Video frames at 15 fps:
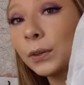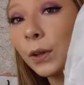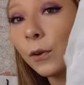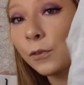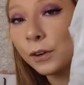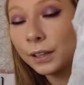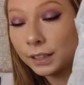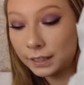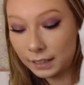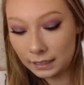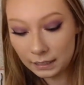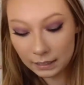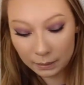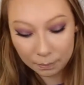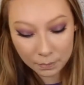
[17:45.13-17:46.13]
all over it because
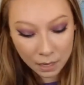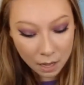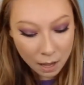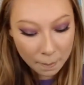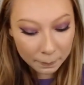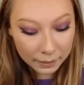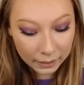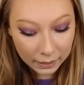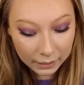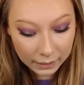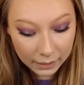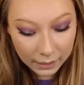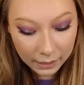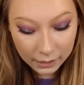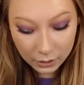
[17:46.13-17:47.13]
these are some
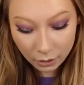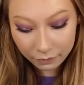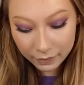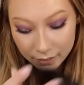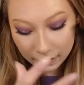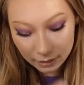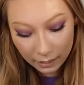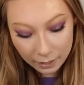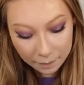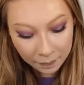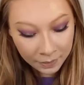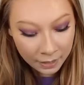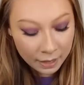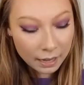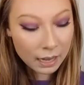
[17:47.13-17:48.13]
pleasers, obviously.
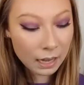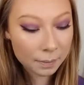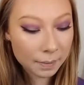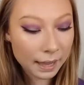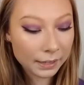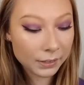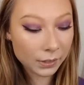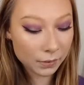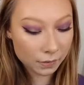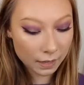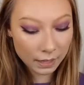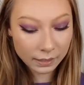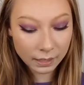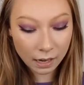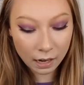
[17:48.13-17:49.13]
And so
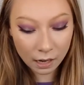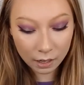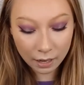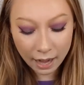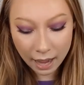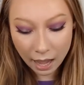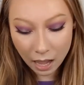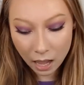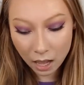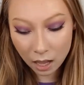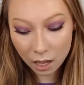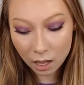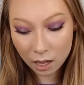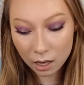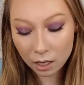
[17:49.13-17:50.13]
these are
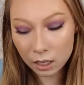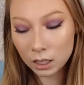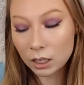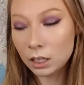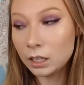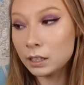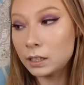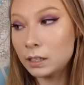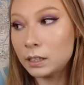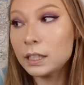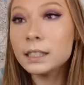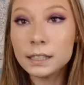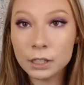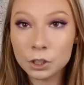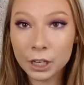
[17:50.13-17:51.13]
a
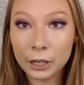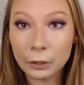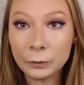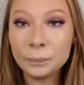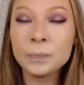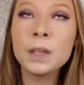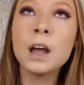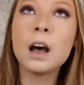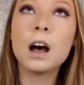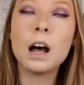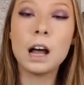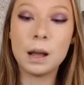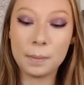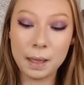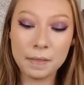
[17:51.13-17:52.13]
6-inch heel,
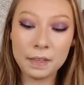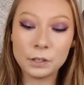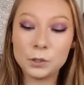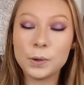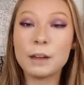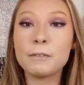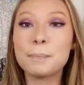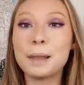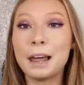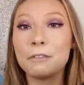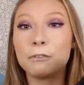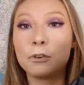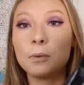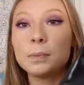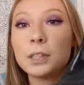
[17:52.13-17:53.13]
and they do have a
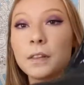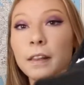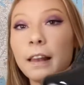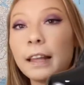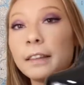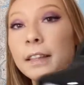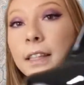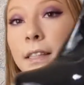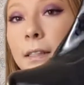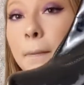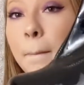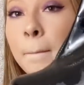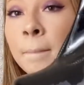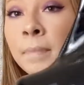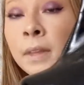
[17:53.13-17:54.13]
platform, so they're like this.
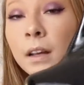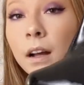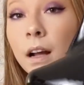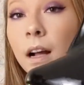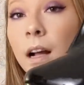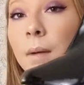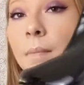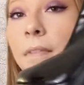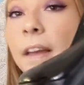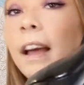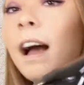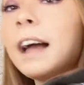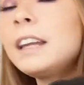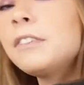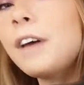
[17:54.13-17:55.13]
They
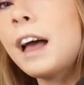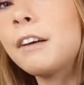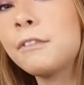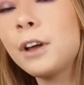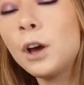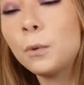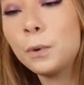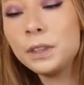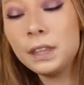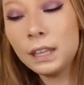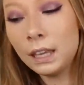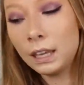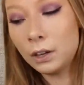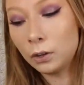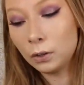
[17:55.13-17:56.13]
kind of have, with the
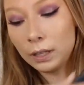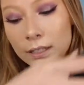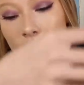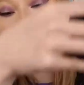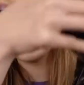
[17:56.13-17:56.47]
heel, it's